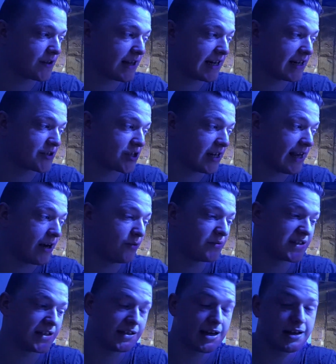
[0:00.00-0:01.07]
that actually
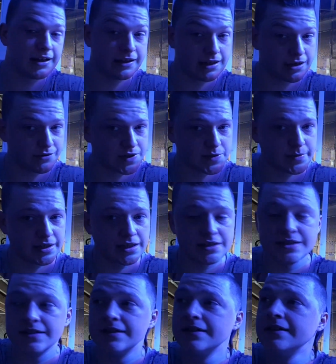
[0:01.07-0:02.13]
helped in that
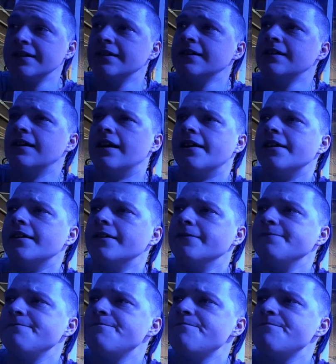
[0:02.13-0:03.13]
respect. But